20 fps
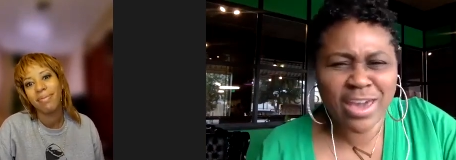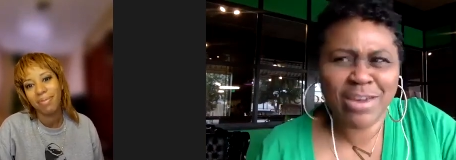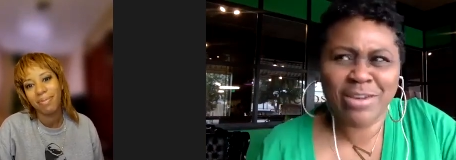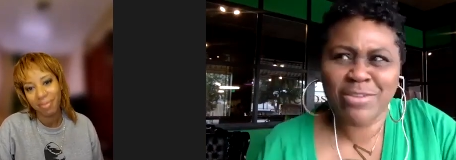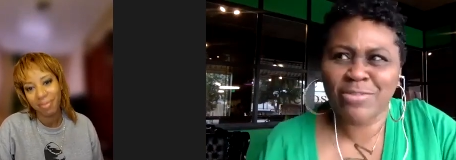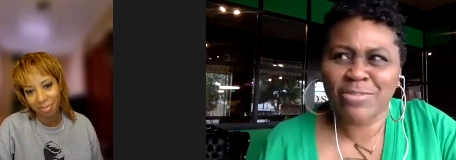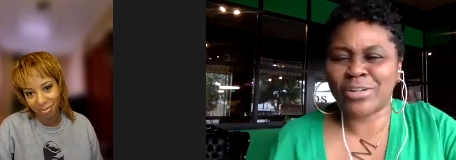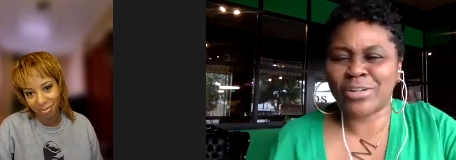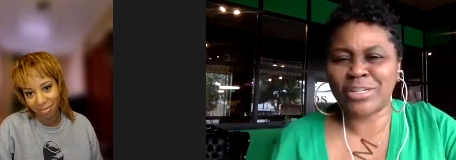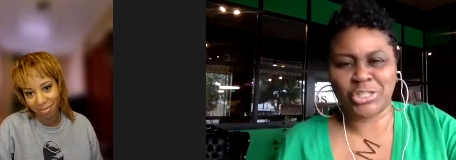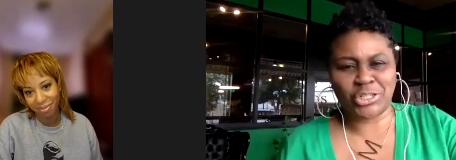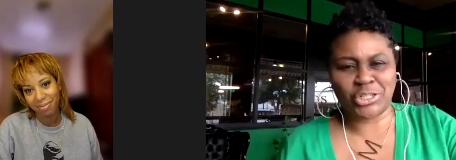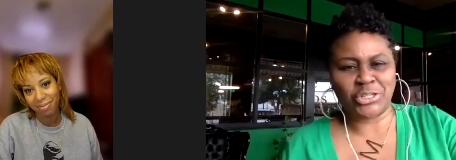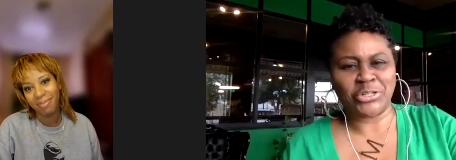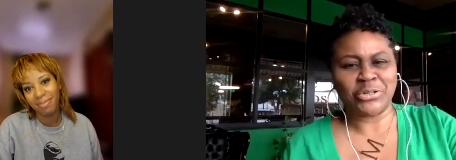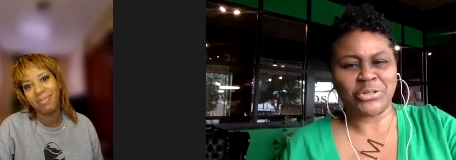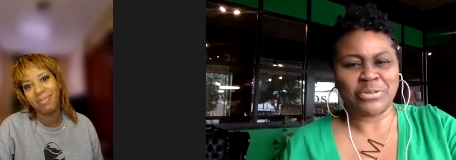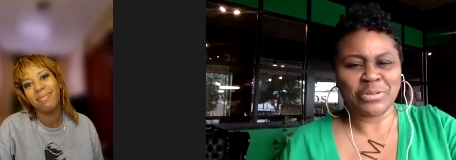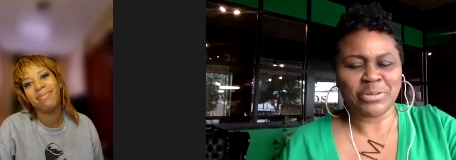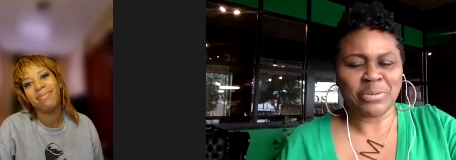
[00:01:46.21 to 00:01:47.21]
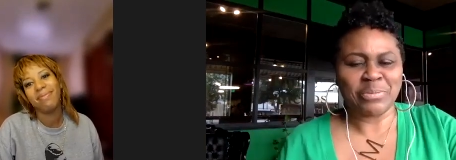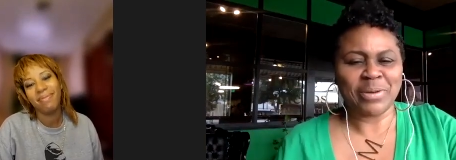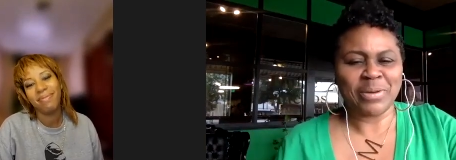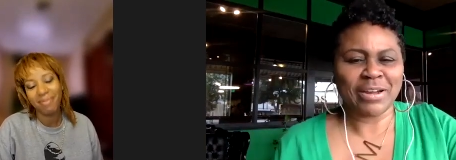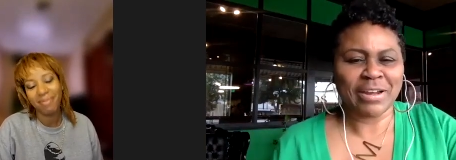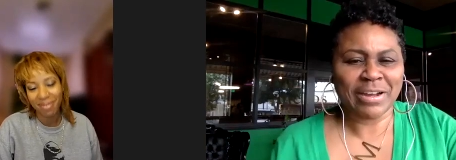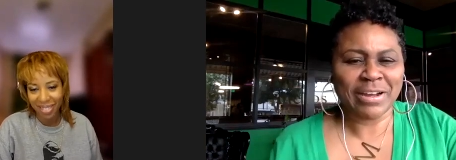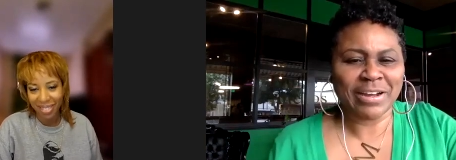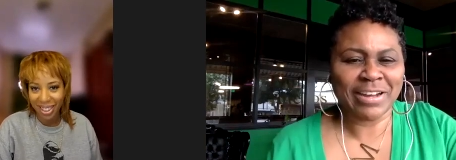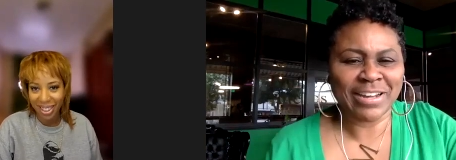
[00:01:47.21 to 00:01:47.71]
Speaker 1: favorite shows. Oh
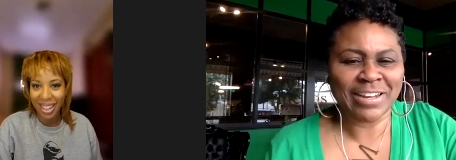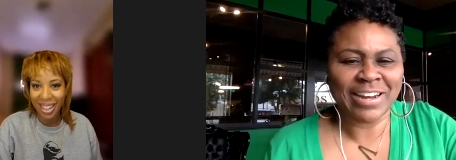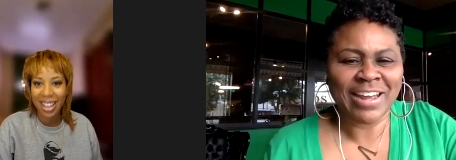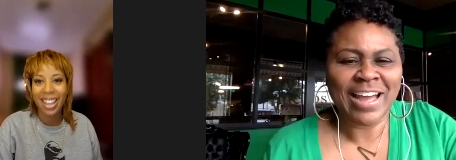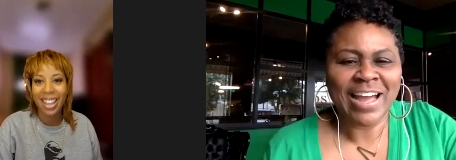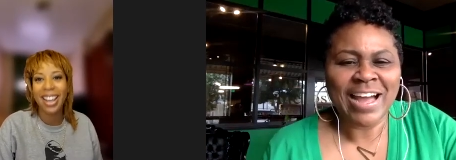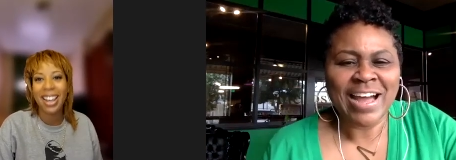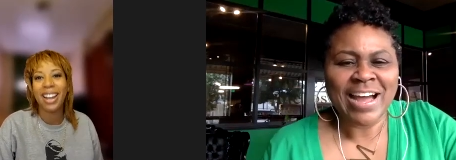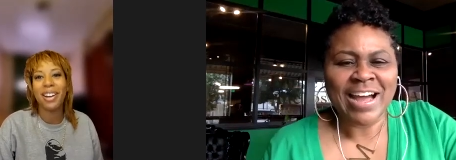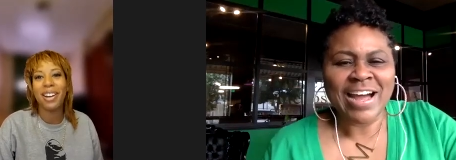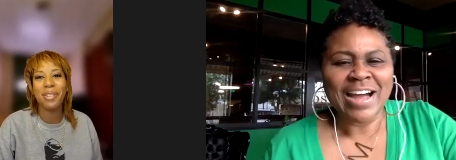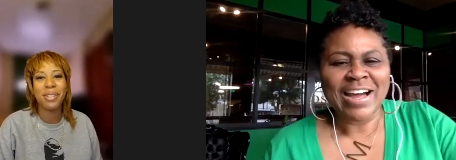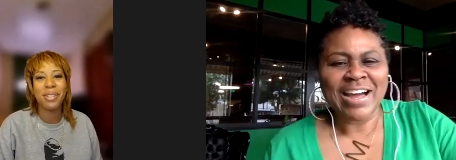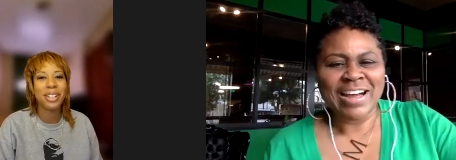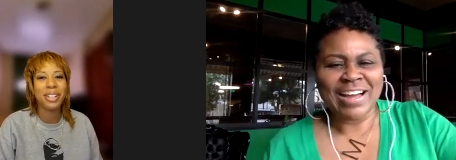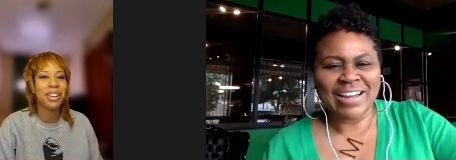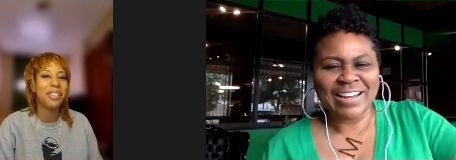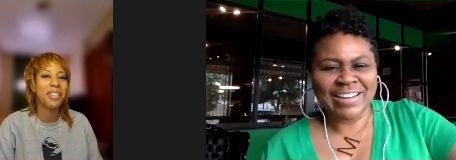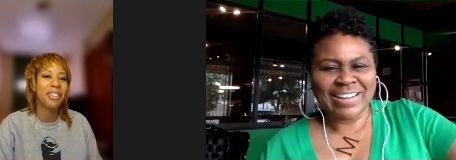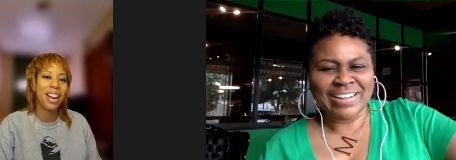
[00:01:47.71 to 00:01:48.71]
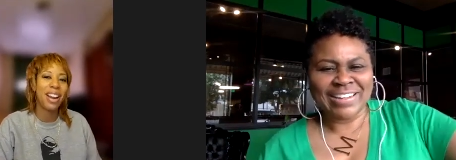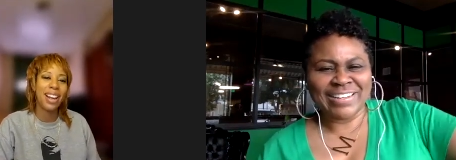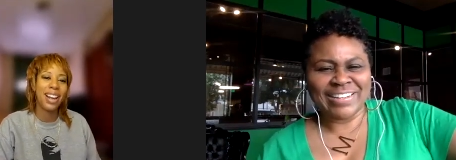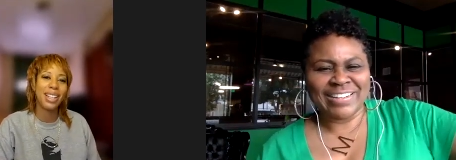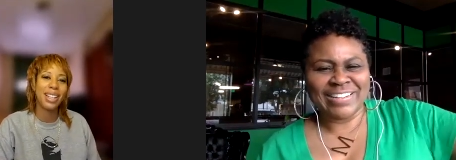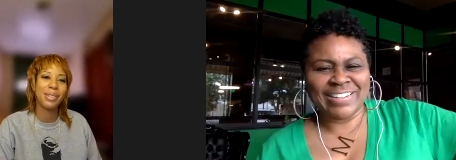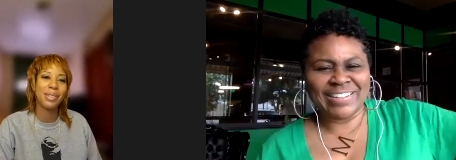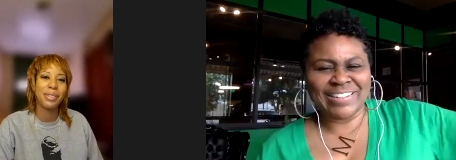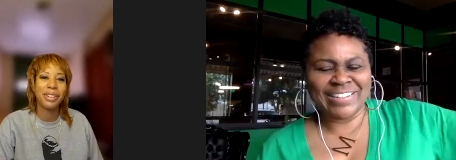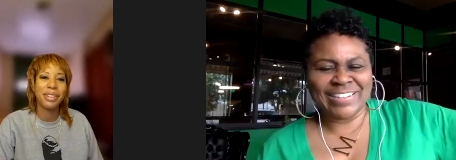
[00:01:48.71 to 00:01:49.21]
my God. And it was a great
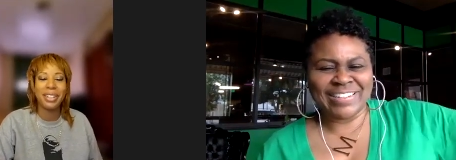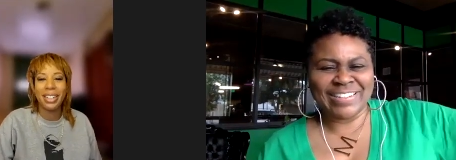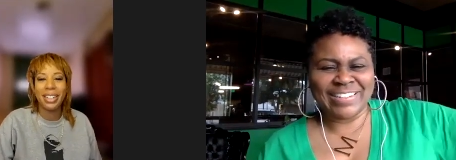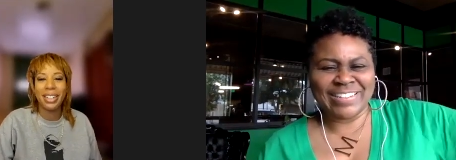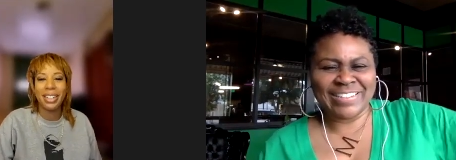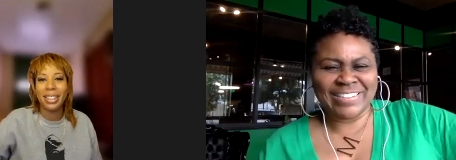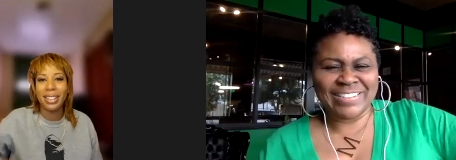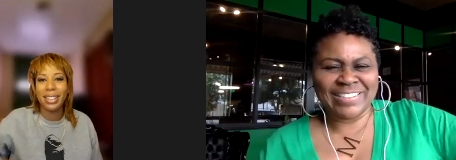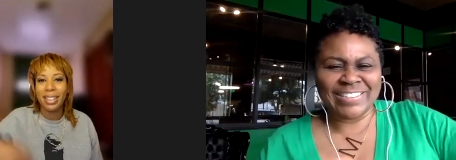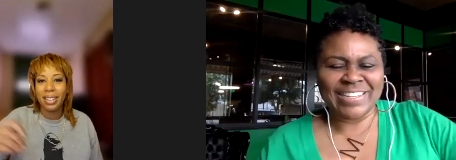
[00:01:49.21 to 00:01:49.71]
experience.